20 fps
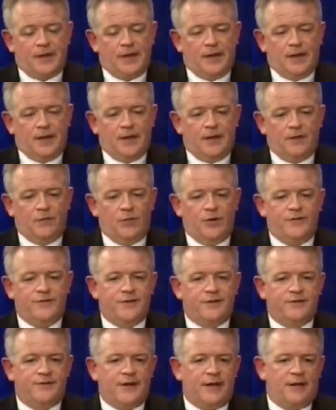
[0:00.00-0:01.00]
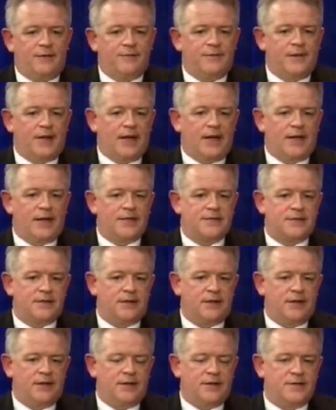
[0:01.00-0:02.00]
We've advanced
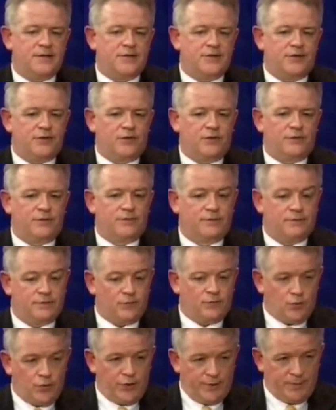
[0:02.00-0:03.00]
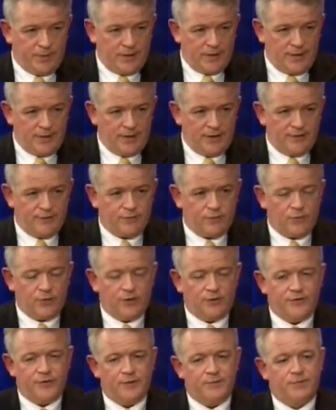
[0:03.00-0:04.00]
into, we believe, one of the